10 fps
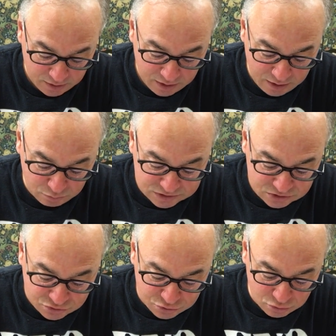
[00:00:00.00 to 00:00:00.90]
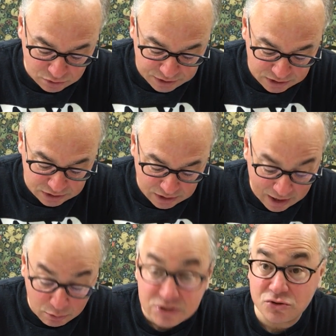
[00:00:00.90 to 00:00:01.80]
It was truly,
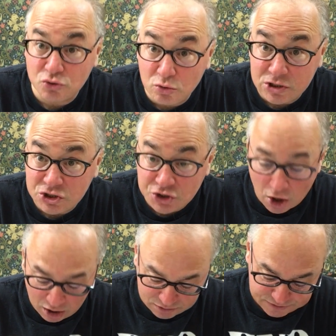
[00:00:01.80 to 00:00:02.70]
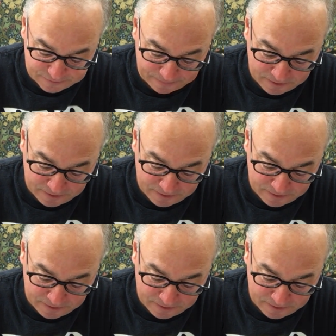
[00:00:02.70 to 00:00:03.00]
I was truly shocked.